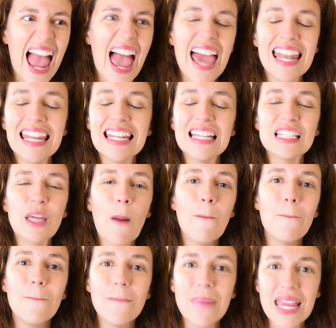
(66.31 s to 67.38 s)
and it is
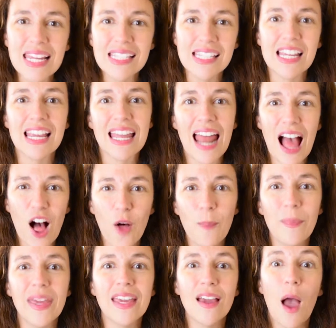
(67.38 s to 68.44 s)
amazing in
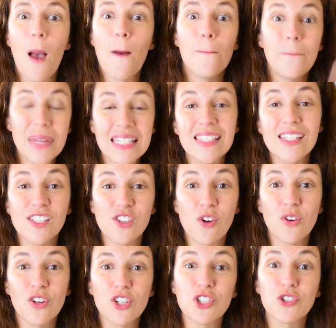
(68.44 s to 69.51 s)
helping business
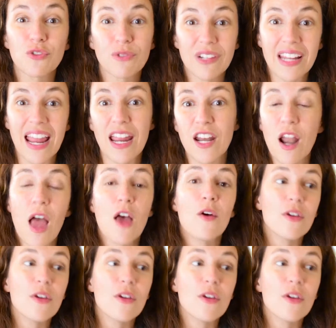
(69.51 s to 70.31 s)
owners create